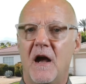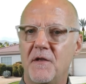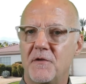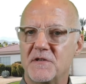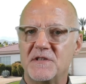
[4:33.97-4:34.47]

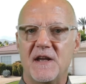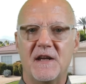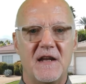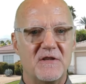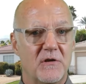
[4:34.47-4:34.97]
Others
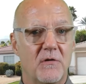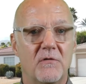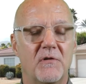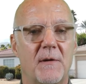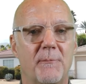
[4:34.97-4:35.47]
engage
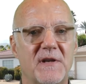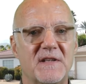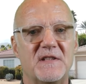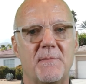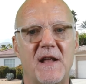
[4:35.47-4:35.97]
local
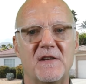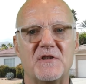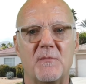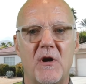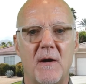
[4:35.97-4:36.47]
companies to
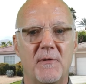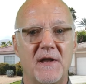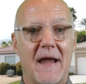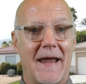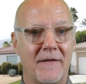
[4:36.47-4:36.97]
manage the
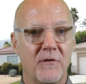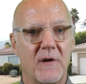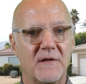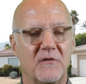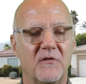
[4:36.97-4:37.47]
property and the
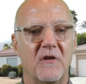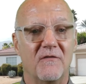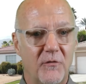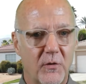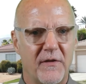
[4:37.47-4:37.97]
rentals
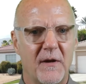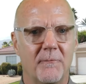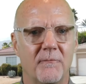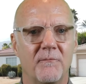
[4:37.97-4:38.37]
for them.